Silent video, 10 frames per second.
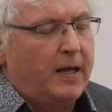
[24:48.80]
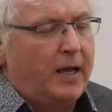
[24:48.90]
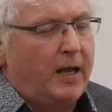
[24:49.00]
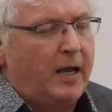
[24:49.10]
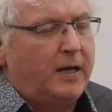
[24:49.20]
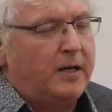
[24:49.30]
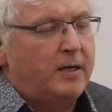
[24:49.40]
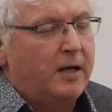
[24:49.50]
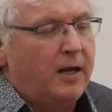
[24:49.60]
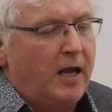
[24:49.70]
and
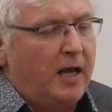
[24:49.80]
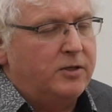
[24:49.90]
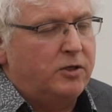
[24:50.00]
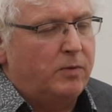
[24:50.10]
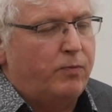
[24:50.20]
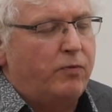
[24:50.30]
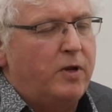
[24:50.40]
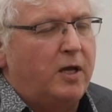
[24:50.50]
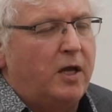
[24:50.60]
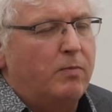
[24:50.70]
ends up
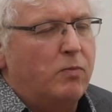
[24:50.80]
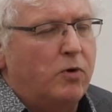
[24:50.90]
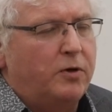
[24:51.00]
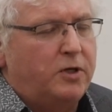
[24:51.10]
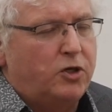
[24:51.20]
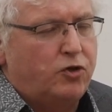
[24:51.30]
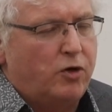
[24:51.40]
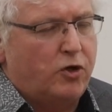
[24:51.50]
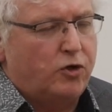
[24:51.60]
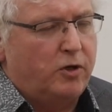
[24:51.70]
wreaking more
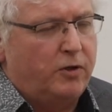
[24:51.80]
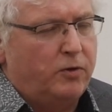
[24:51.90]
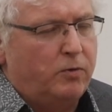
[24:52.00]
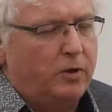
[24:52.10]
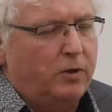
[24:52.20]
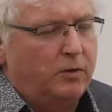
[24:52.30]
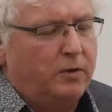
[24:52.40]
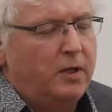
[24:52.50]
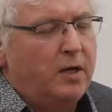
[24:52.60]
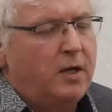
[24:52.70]
destruction on the world.
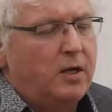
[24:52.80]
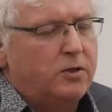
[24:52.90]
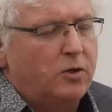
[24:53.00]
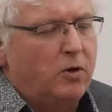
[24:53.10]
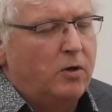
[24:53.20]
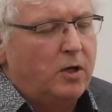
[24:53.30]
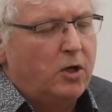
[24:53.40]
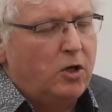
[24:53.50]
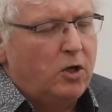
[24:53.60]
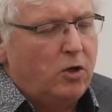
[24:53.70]
So,
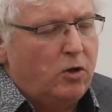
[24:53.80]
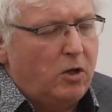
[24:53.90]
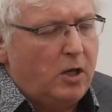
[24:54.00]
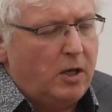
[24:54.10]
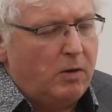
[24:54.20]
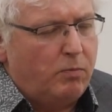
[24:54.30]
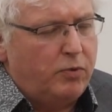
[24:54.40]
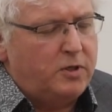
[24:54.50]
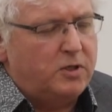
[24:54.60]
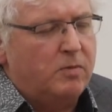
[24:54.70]

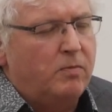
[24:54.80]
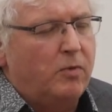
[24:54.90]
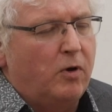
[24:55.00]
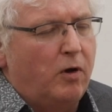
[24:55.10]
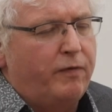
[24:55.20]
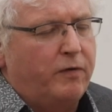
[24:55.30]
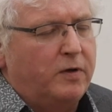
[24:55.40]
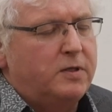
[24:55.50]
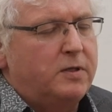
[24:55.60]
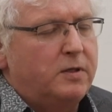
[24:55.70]
Buddhism
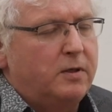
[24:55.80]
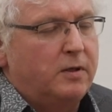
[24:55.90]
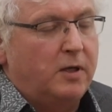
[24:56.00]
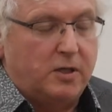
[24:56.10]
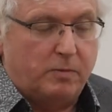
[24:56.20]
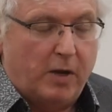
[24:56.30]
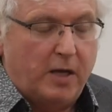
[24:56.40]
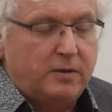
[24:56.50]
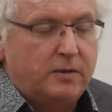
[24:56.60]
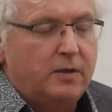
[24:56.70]
offers, at its
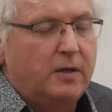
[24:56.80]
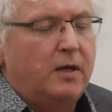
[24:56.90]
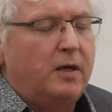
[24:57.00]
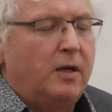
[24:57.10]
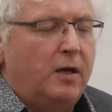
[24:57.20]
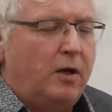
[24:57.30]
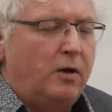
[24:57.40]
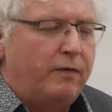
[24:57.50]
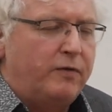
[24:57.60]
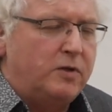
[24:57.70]
best, it
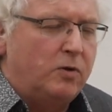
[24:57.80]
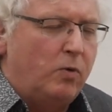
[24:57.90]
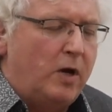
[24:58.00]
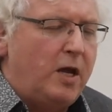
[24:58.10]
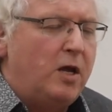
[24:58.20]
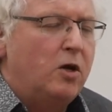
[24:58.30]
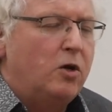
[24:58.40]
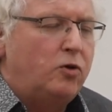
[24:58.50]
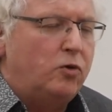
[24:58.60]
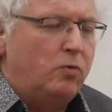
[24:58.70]
offers a way
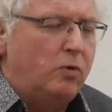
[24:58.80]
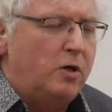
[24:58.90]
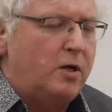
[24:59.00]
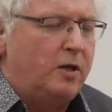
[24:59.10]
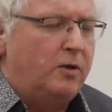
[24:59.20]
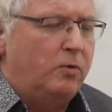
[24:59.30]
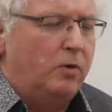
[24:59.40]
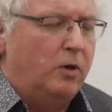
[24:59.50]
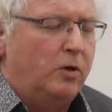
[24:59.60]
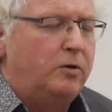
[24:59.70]
to work in the
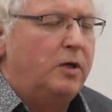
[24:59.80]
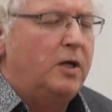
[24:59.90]
world